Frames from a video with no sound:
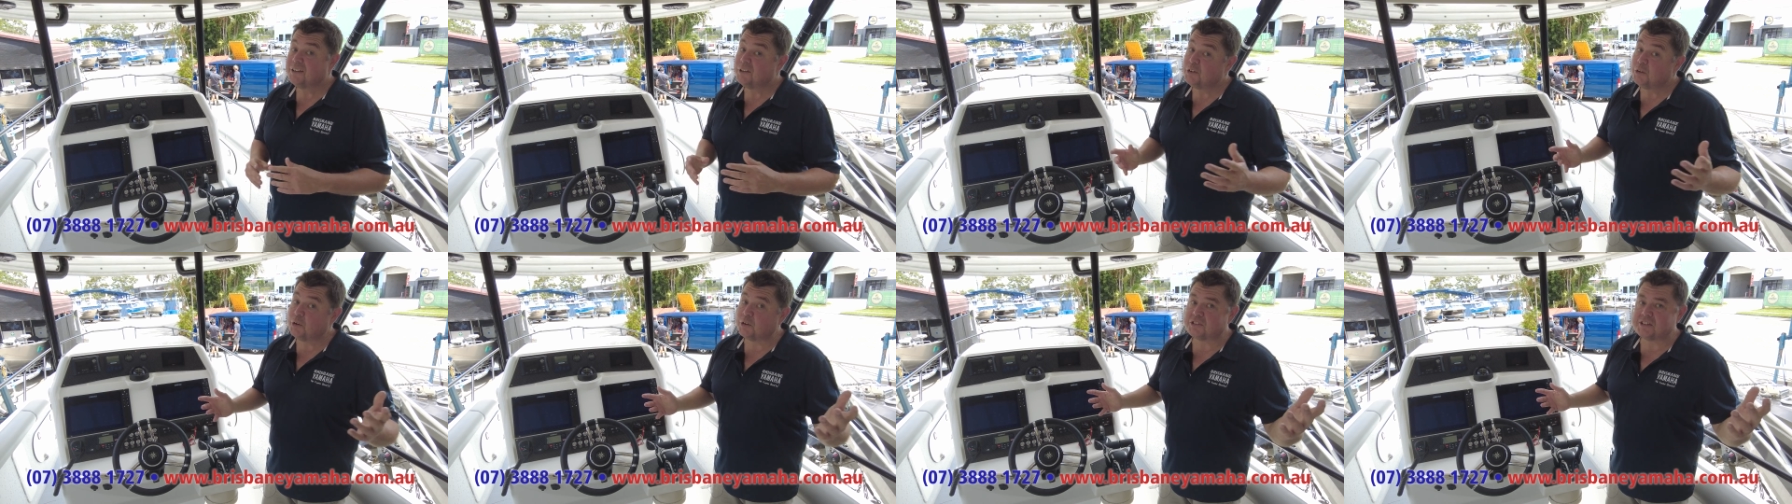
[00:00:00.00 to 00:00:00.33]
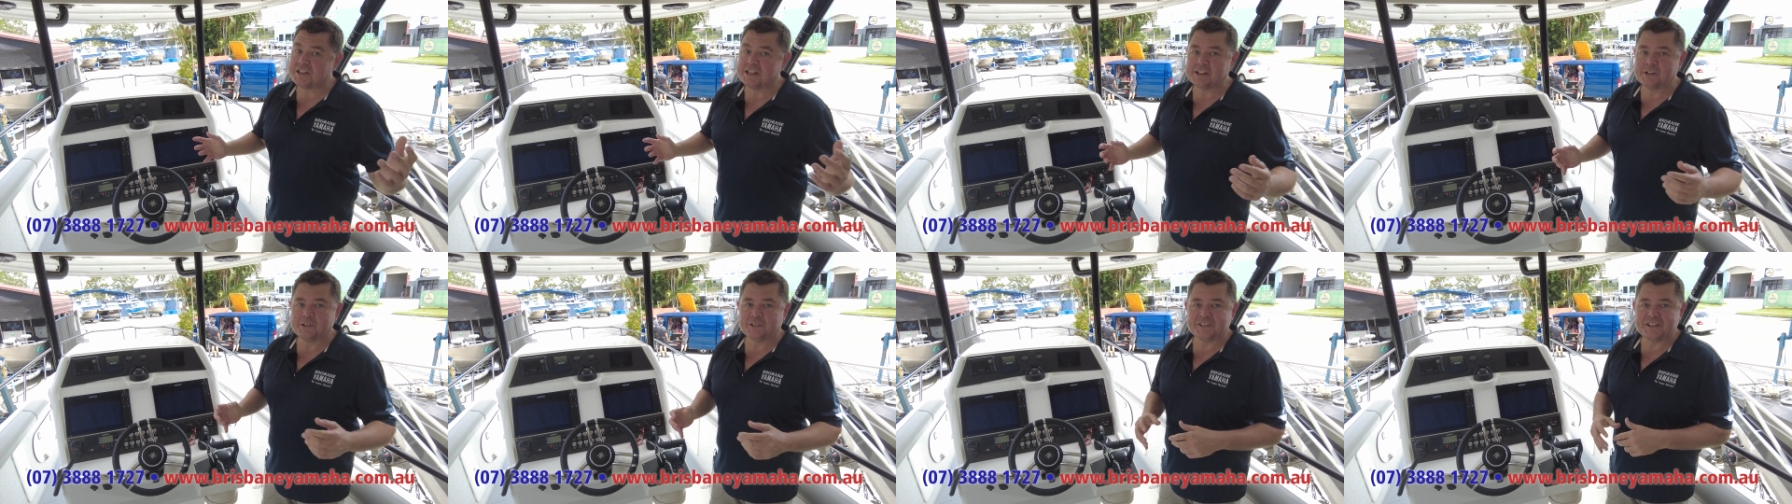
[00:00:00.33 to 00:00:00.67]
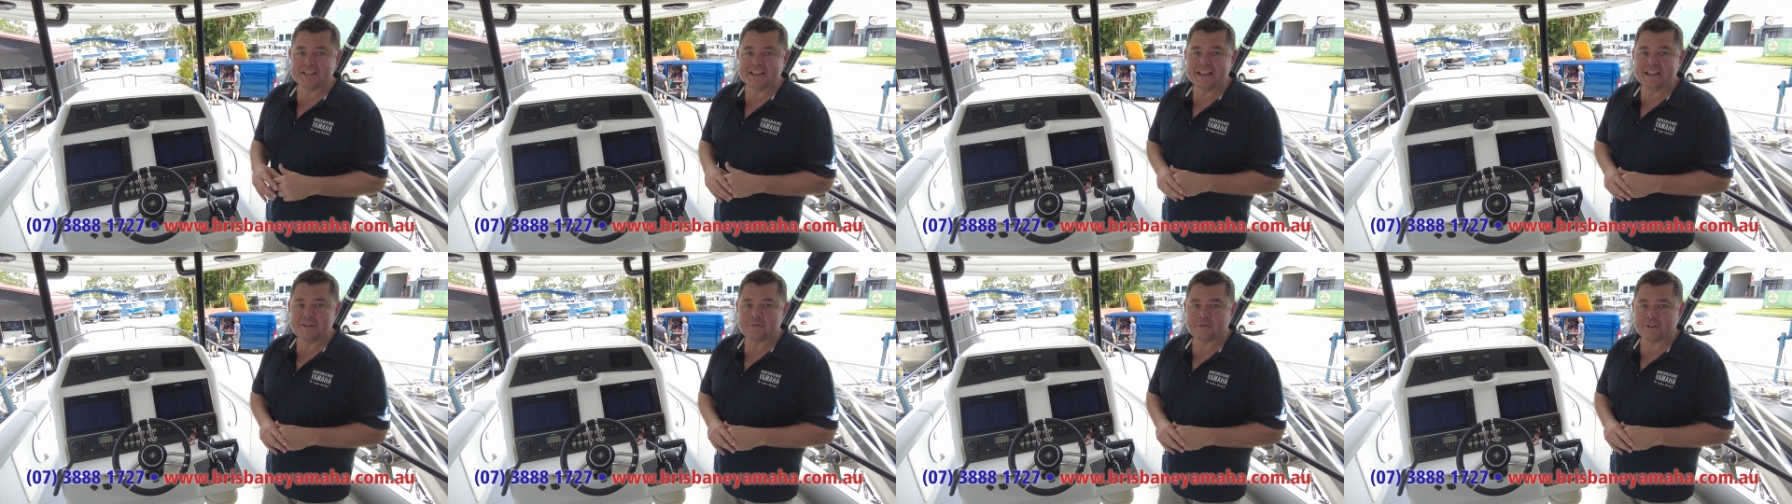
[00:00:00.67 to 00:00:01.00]
Not dealer of
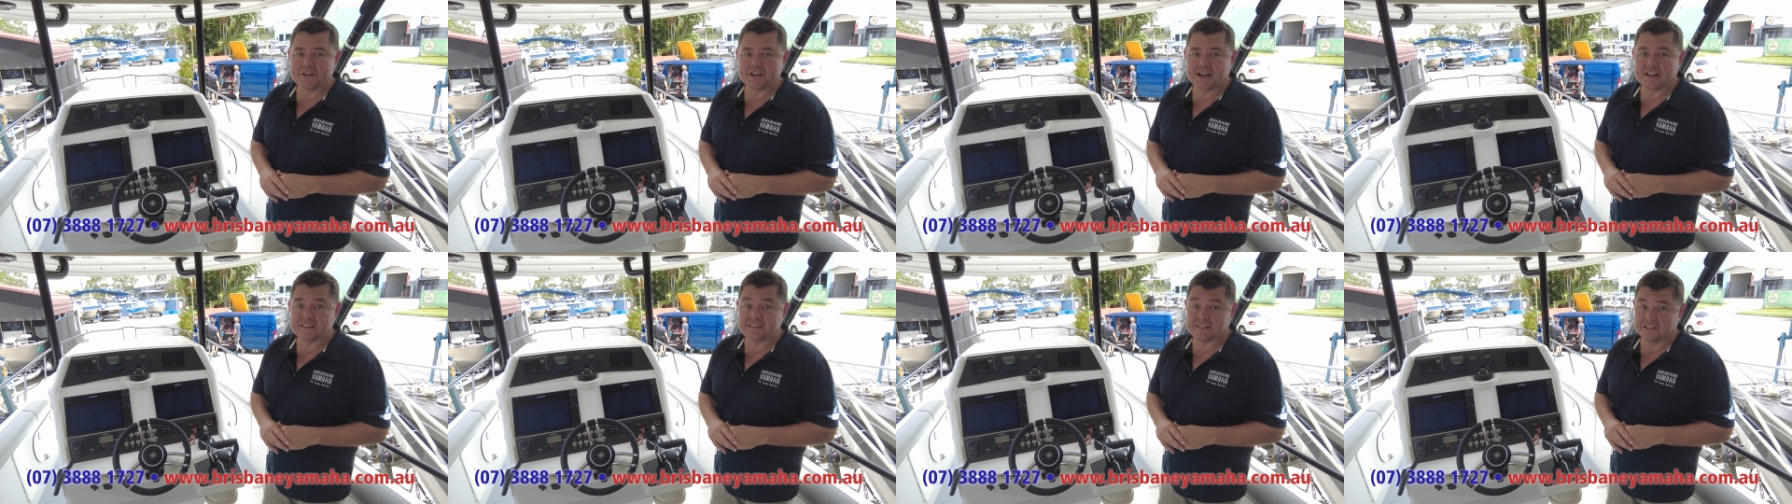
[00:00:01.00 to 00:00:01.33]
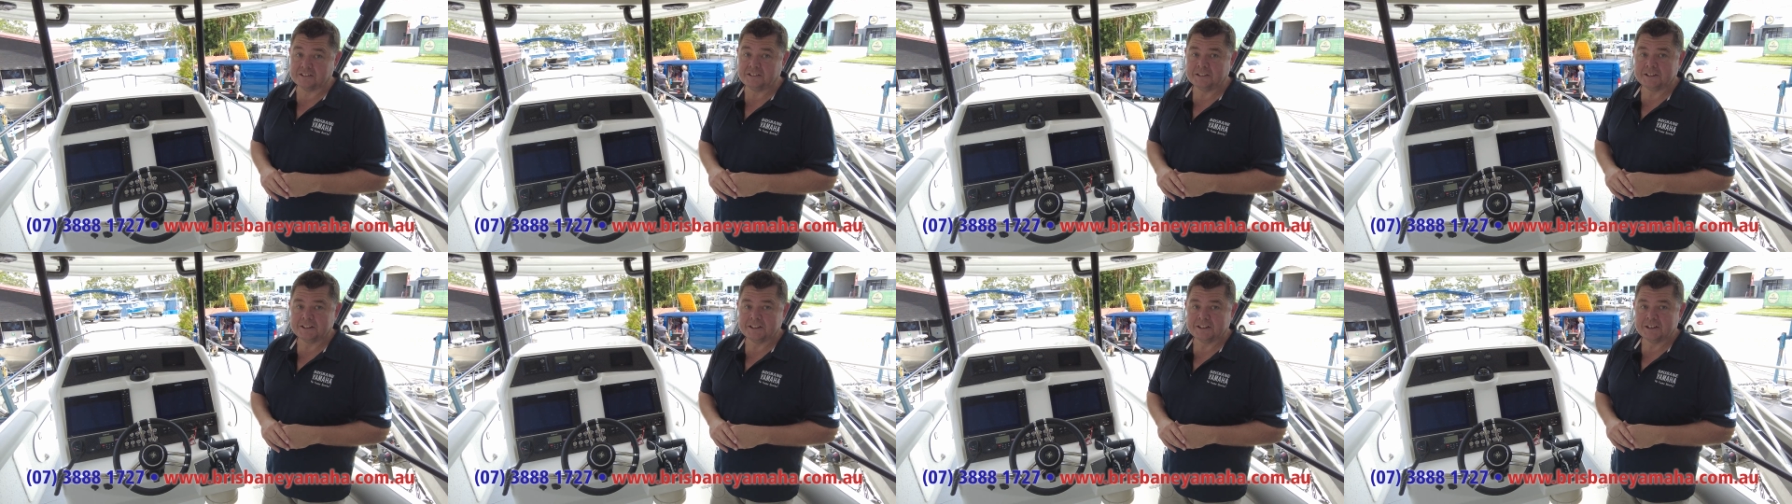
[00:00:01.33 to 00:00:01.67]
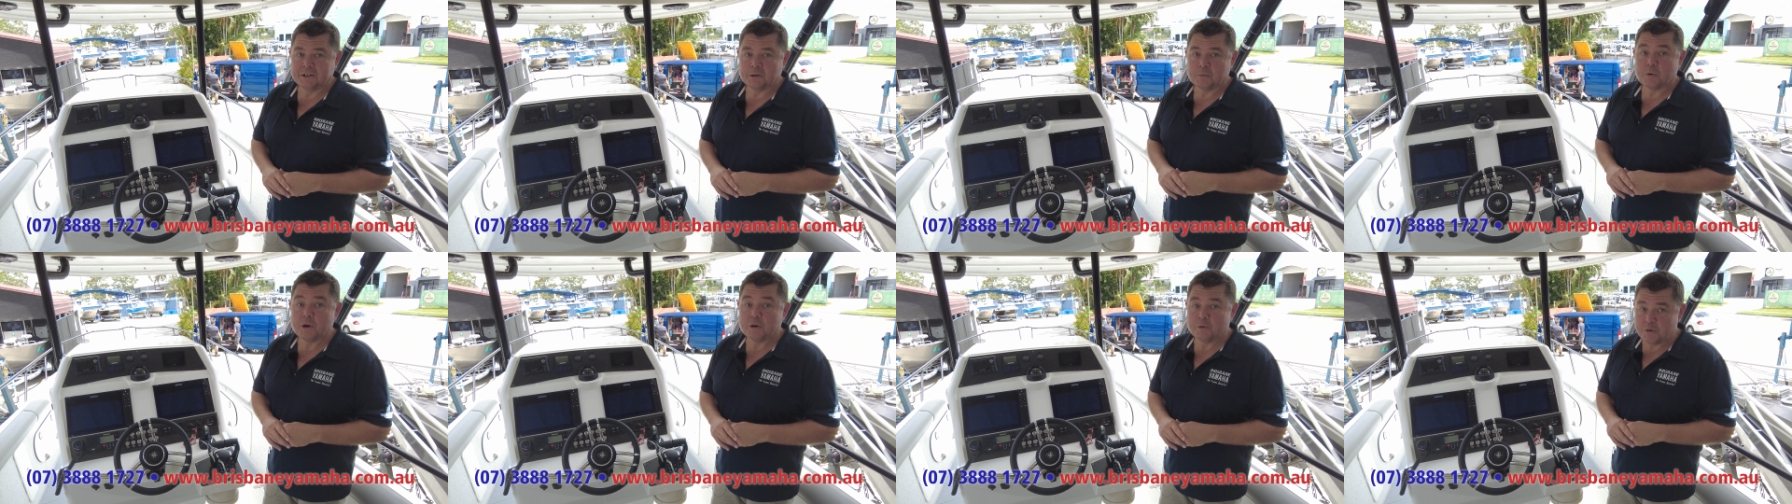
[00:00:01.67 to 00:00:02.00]
the year for nothing.
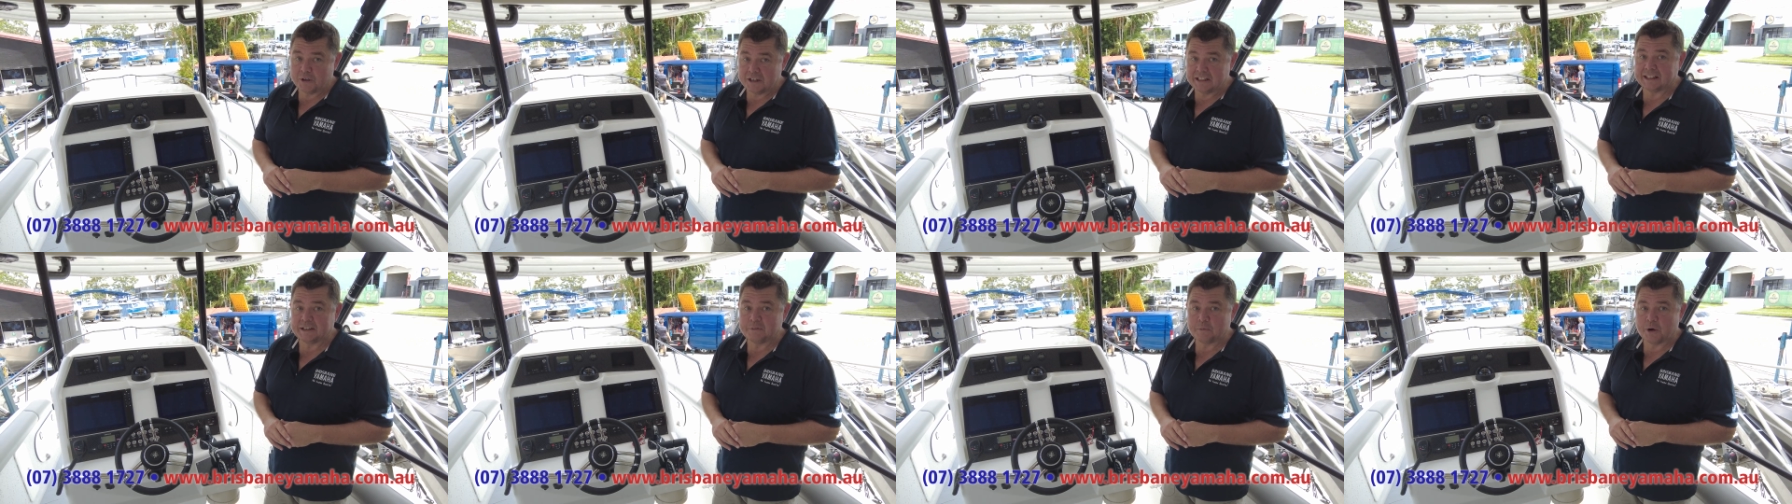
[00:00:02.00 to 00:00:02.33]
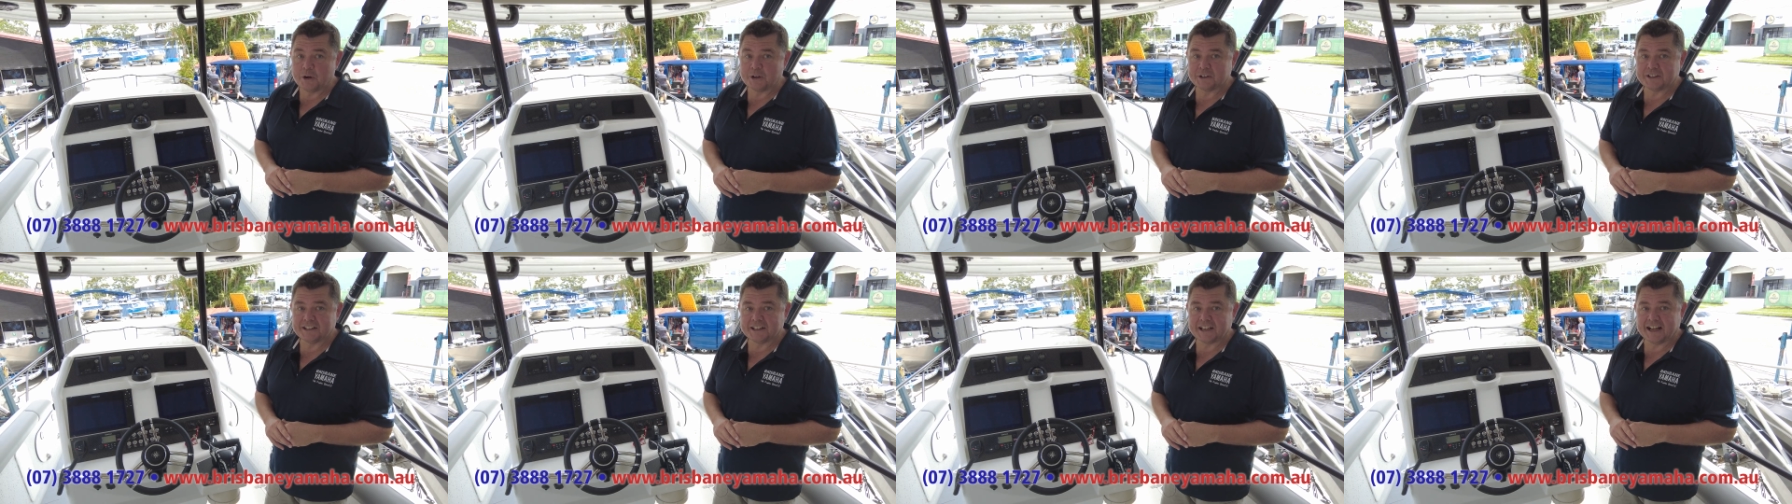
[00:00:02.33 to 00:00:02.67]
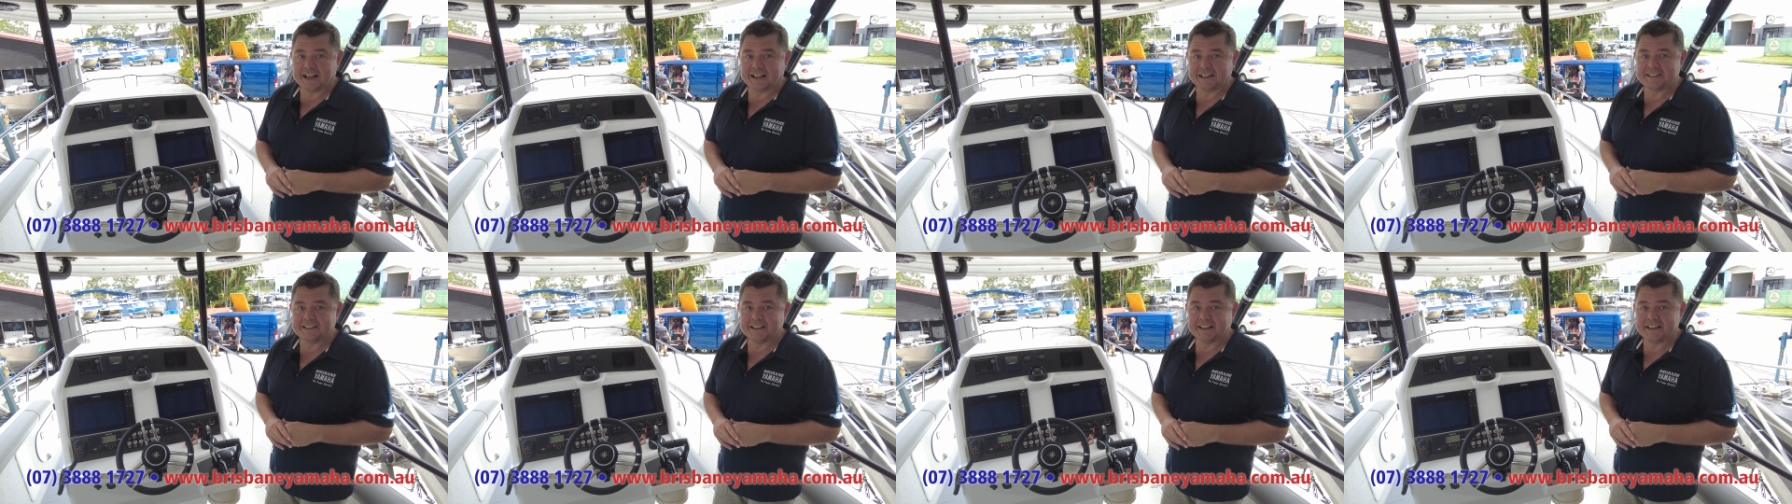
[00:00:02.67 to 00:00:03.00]
We're really working
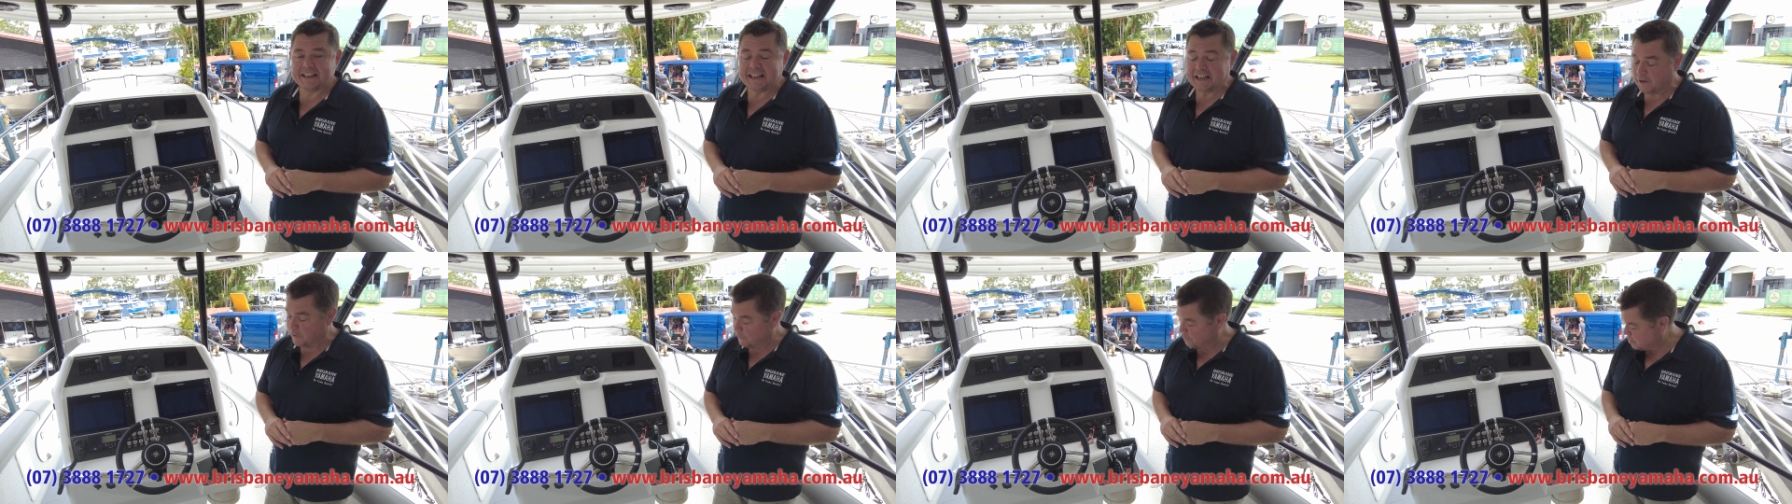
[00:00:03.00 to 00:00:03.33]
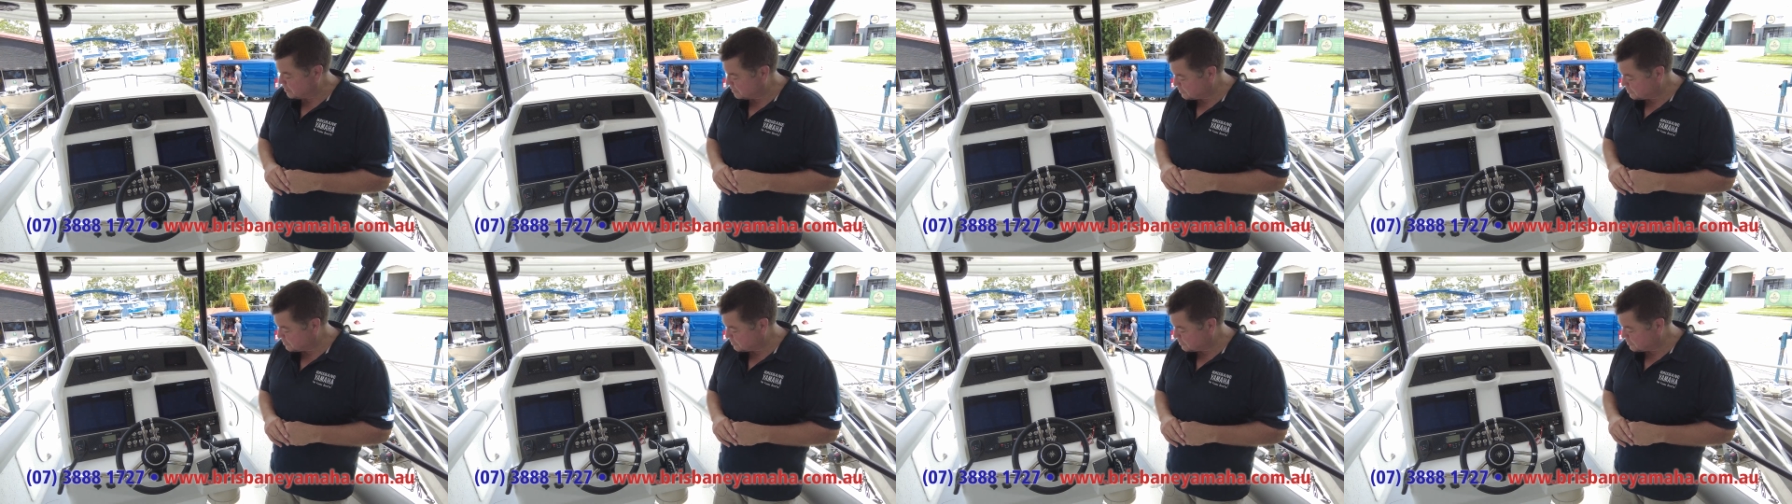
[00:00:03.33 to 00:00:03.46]
hard down here at